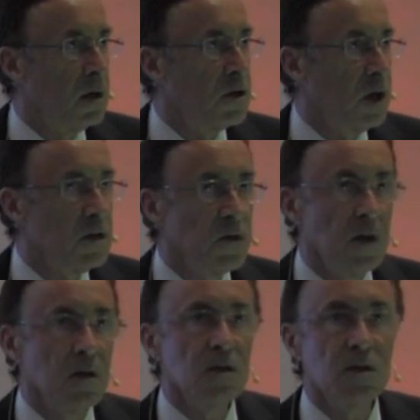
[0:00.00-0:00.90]

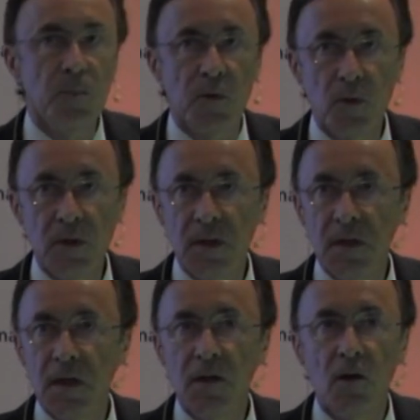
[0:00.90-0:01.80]
Transferrin is the protein
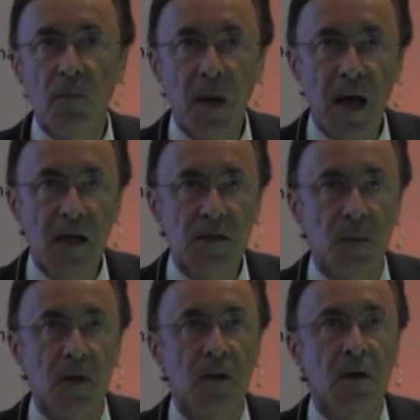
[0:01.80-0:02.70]
in our
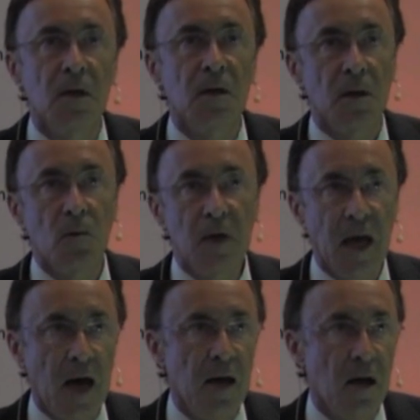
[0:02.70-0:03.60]
plasma that will
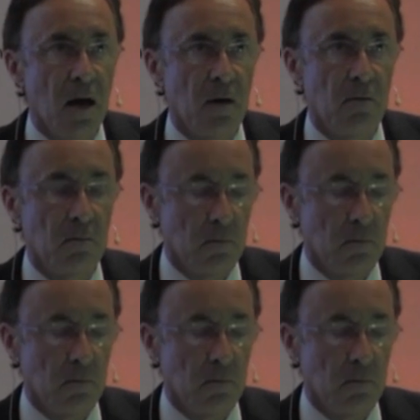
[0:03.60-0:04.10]
carry iron.